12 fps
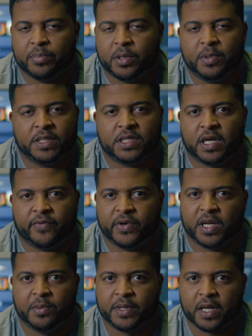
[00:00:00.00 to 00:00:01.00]
Pretty much every
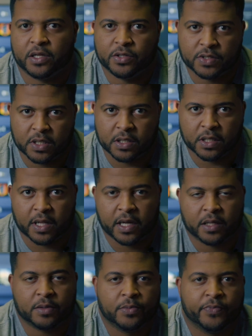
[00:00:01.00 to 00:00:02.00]
camera you gotta use it in good light.